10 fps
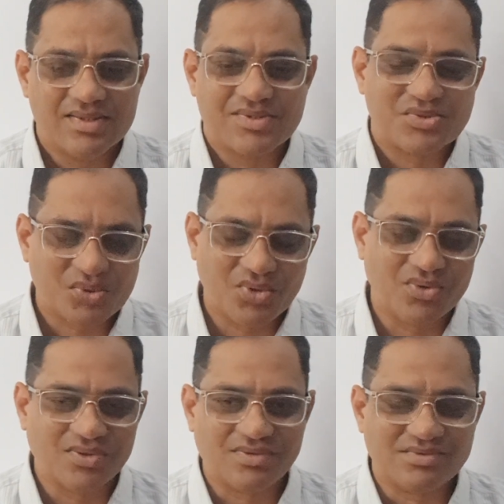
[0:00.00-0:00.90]

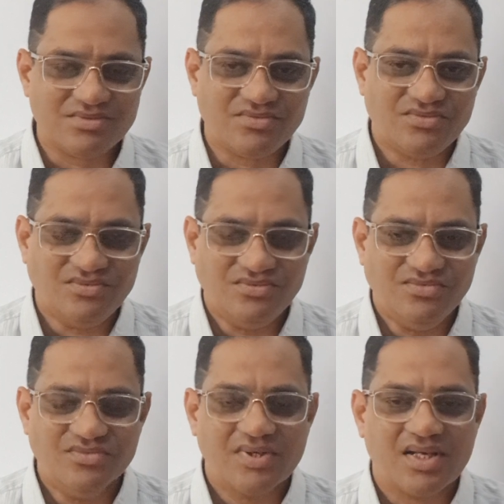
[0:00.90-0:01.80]
So
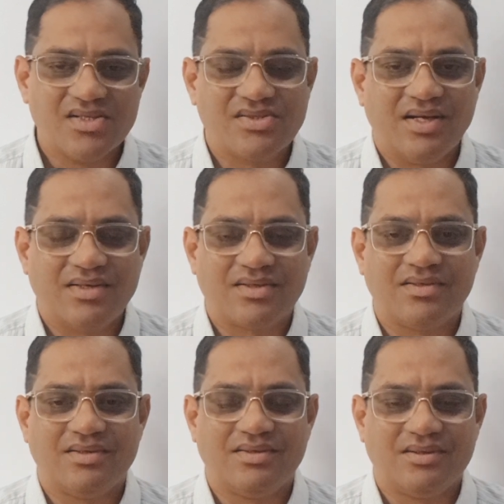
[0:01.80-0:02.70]
he said,
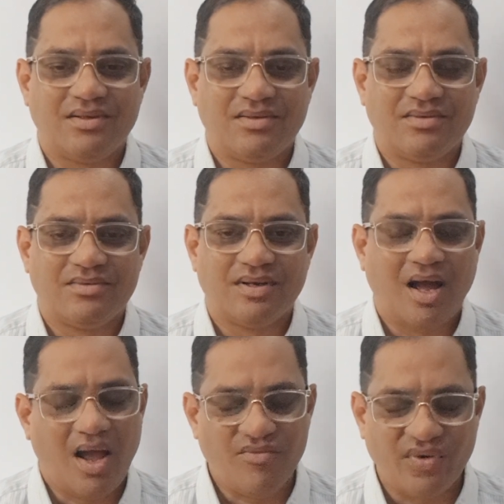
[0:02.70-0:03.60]

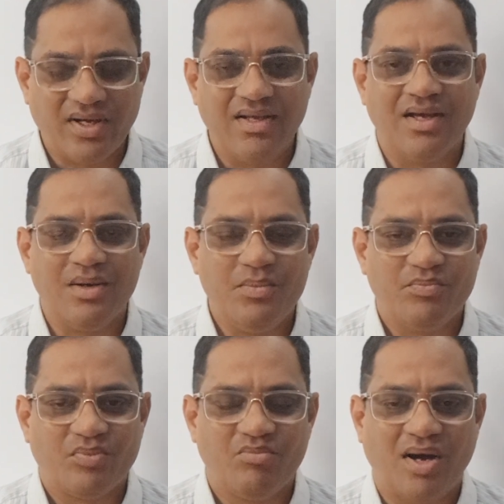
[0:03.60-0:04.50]
I'm waiting here,
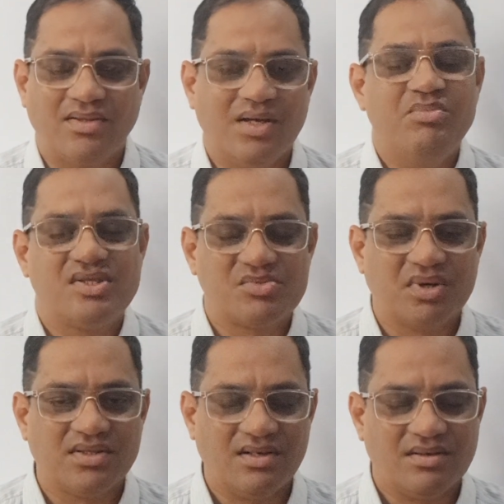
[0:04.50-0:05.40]
Mata, means
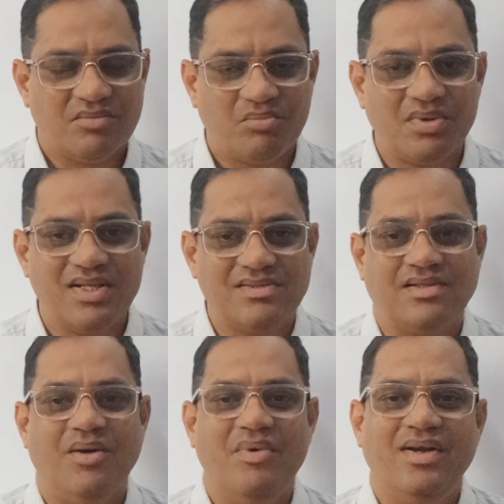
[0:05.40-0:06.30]
mother, please
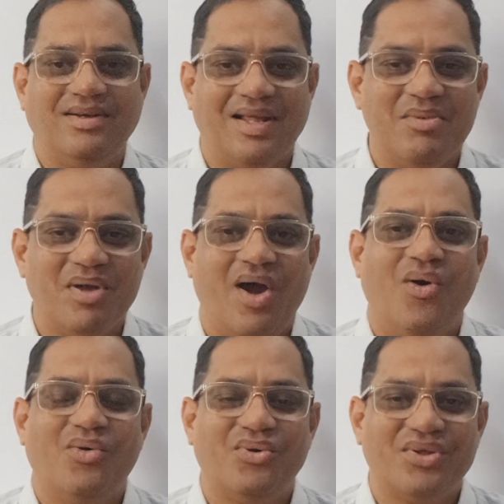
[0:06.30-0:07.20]
come and tell me
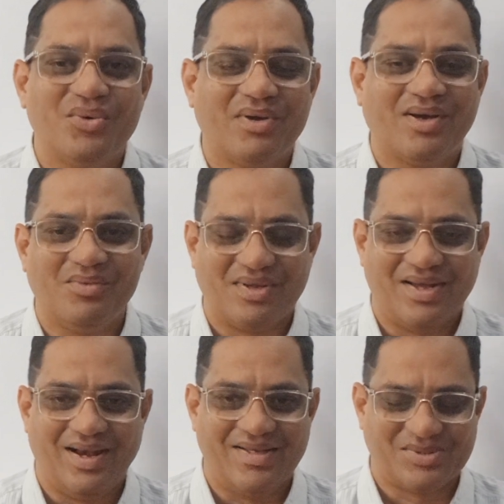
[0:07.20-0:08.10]
how could you become
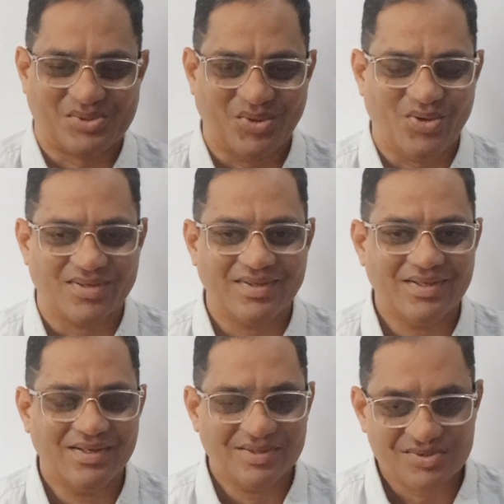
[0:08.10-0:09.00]
realized. So
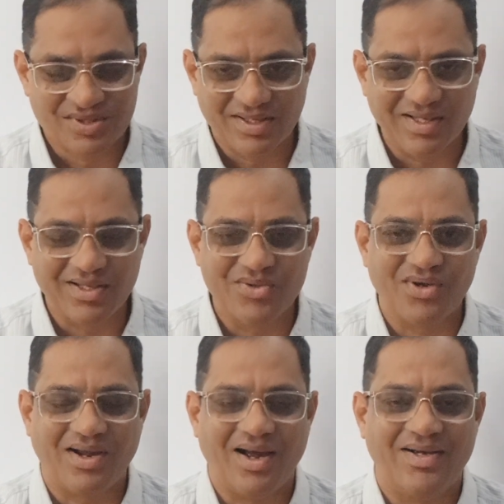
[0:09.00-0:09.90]
sitting in
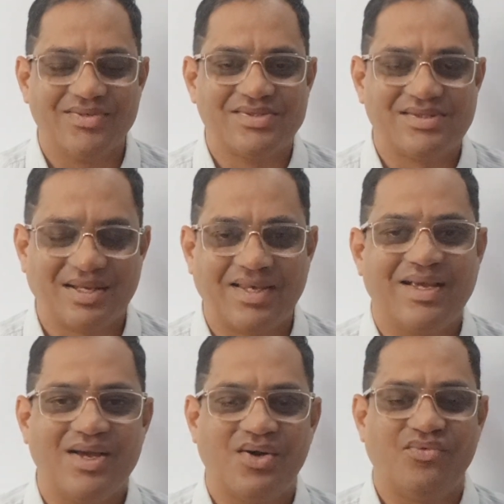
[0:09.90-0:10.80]
your house, taking
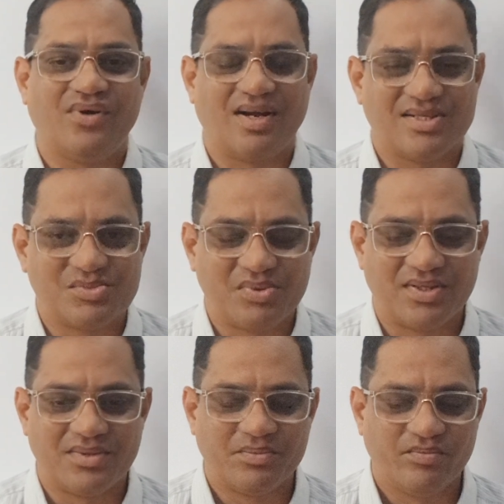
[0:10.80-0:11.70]
care of your husband.